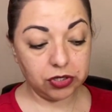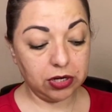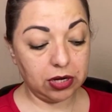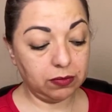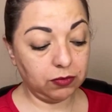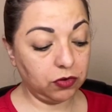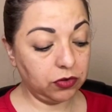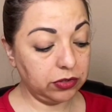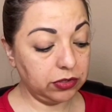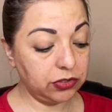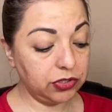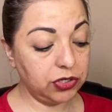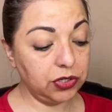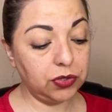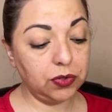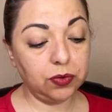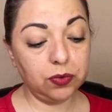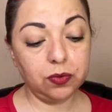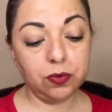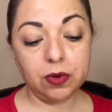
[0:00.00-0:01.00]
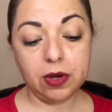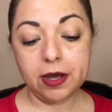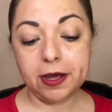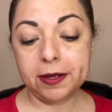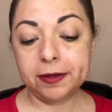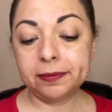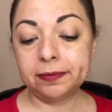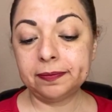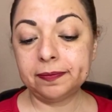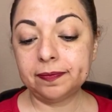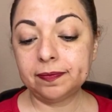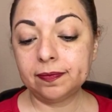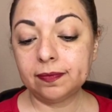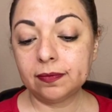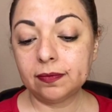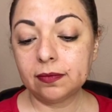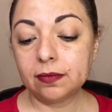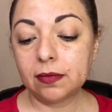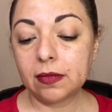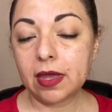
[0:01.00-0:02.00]
I'm going to
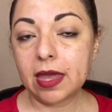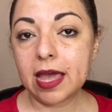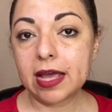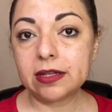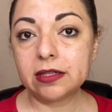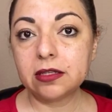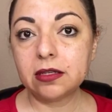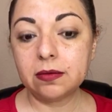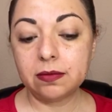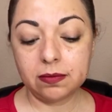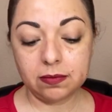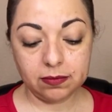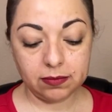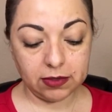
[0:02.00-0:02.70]
add some